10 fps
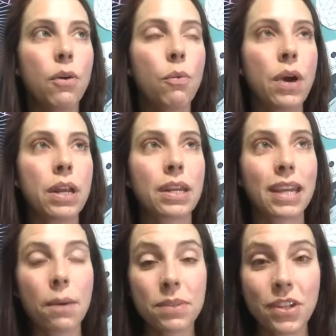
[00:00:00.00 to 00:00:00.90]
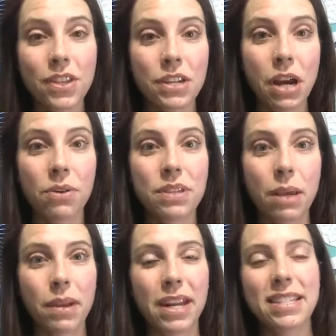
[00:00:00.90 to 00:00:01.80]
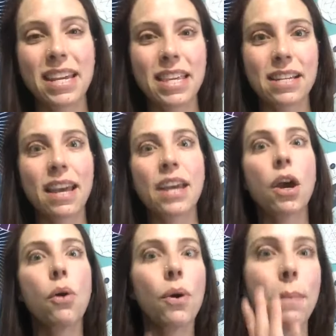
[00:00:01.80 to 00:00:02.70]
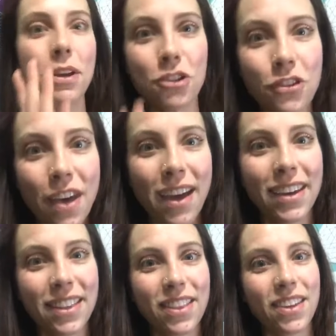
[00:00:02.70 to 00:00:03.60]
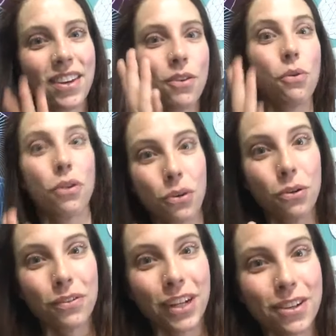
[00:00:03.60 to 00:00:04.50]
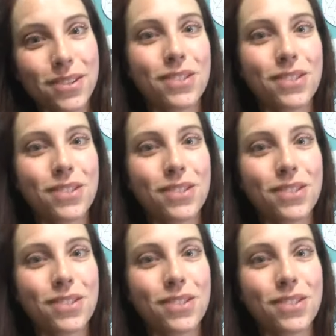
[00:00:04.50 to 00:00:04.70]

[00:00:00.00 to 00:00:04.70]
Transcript: when it comes to the tarot segment, I say things like, oh, I mentioned that in the oracle videos.